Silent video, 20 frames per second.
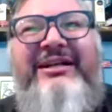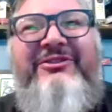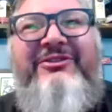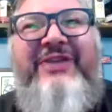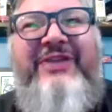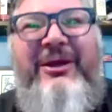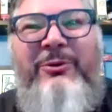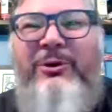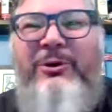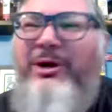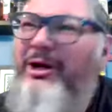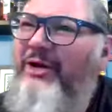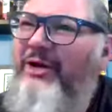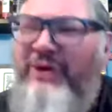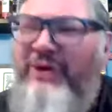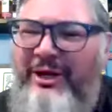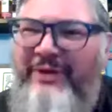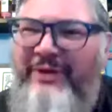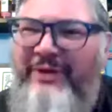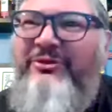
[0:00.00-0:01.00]

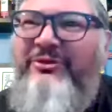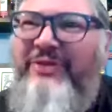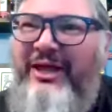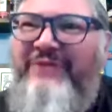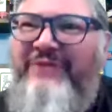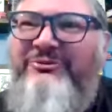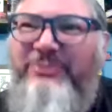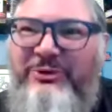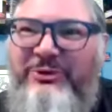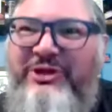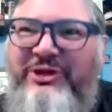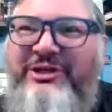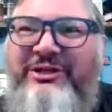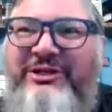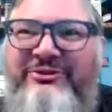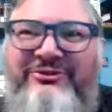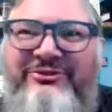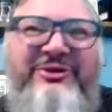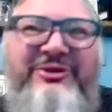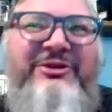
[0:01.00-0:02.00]
That's what they're
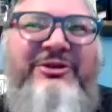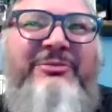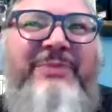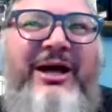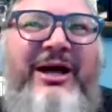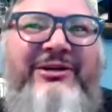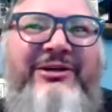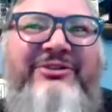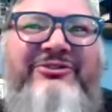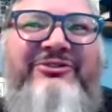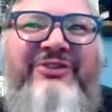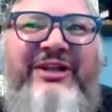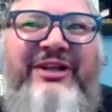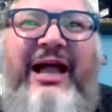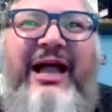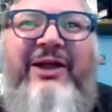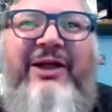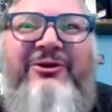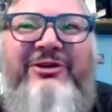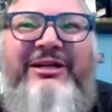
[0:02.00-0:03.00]
concerned about is the
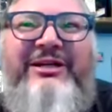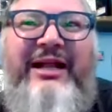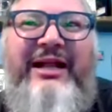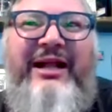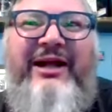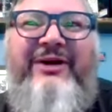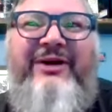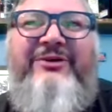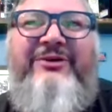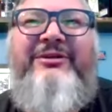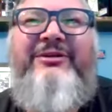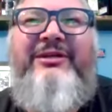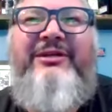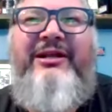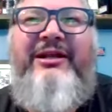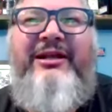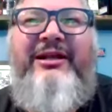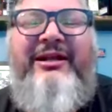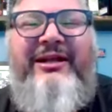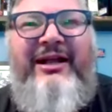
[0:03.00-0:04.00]
calorie count.
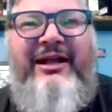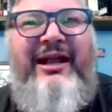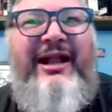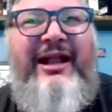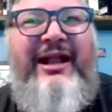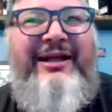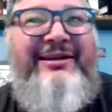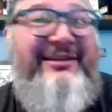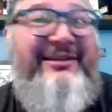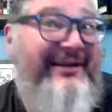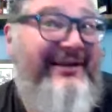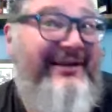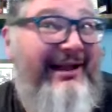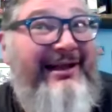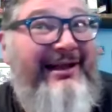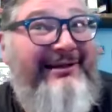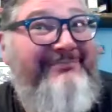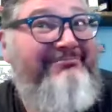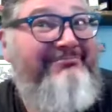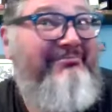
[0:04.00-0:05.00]
And
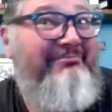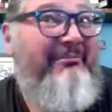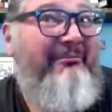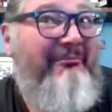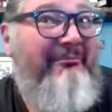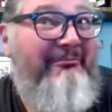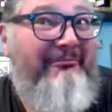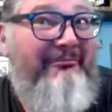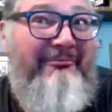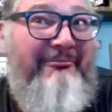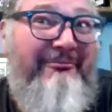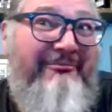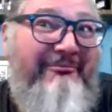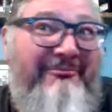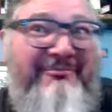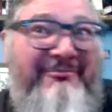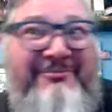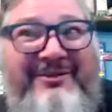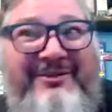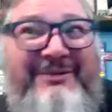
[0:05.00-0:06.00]
again,
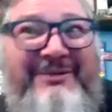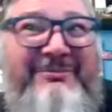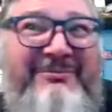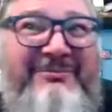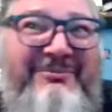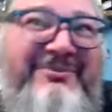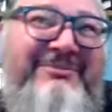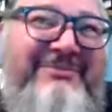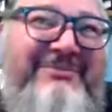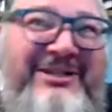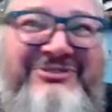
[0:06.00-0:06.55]
my